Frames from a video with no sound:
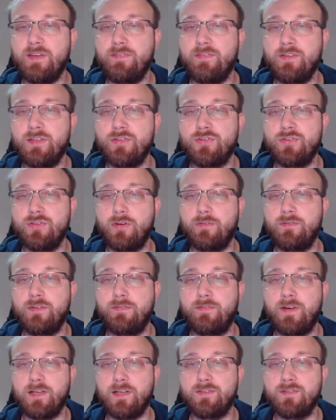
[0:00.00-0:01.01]
definition of
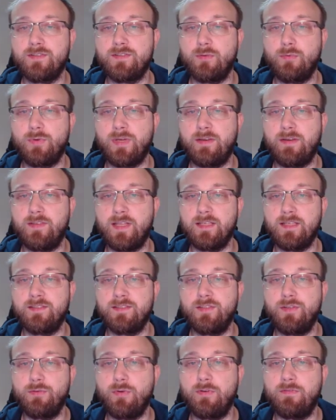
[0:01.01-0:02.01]
the function. So we have like
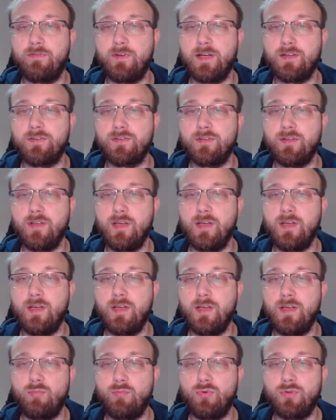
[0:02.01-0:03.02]
0 function,
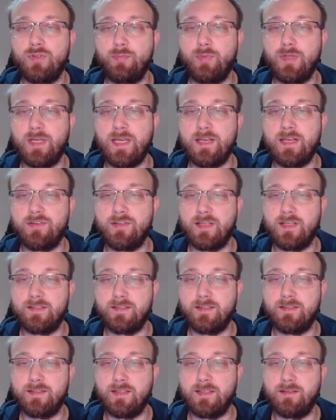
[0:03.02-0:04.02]
multiplication,
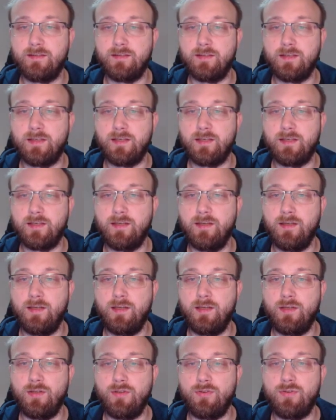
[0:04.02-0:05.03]
as I said,
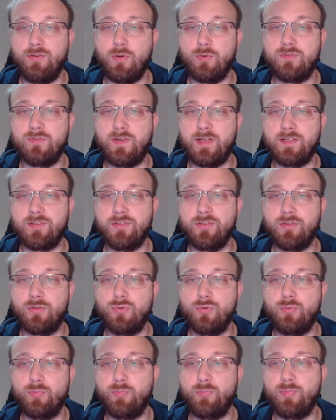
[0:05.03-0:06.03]
those functions
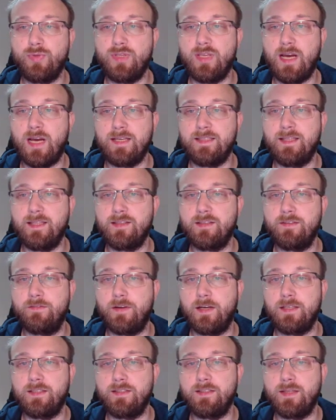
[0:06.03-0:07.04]
could be
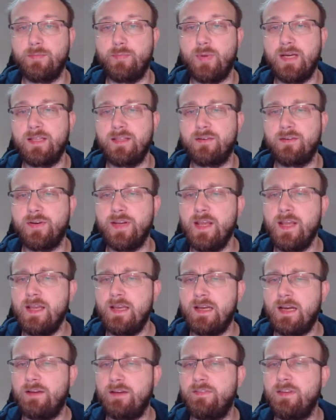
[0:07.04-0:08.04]
identified in the binary.
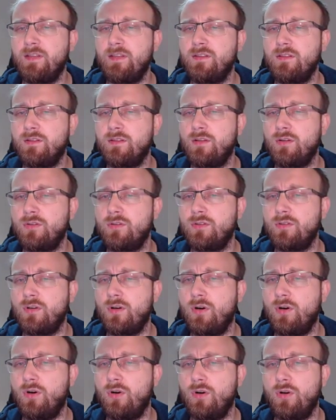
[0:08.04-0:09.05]
I think not
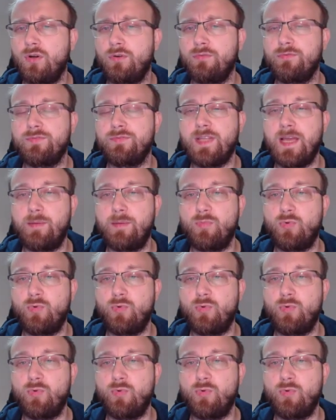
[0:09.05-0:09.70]
all of